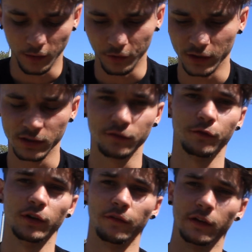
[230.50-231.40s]
This is
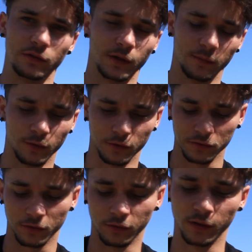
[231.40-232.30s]
for FA20
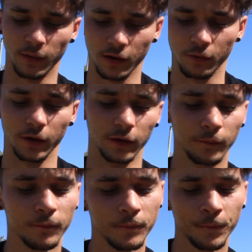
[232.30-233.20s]
motors only, by the way.
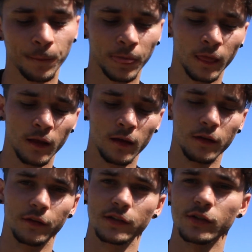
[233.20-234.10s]

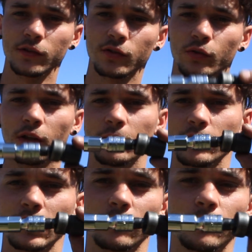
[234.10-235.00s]
This is the tool I'm
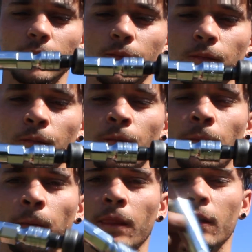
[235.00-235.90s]
using.
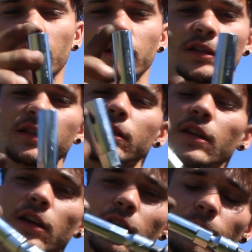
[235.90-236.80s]
This is
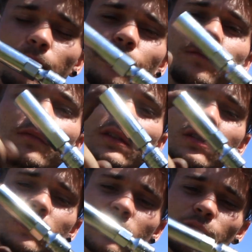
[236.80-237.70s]
a
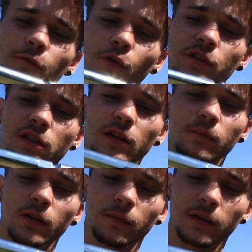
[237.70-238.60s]

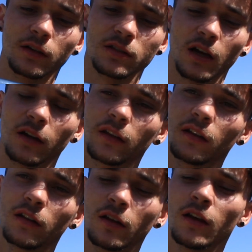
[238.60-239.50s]
14mm
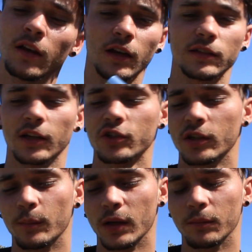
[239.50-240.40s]
socket. It's actually
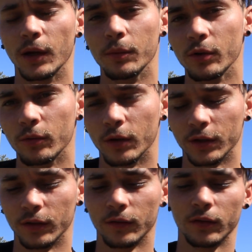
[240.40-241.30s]
a BMW
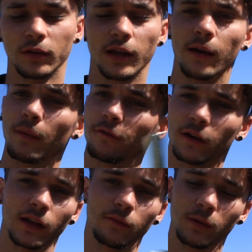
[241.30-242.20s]
one that my
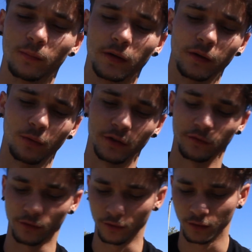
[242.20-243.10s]
friend gave me, but it works
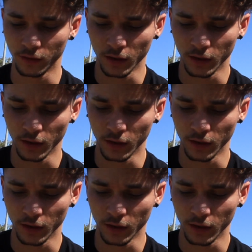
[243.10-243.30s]
for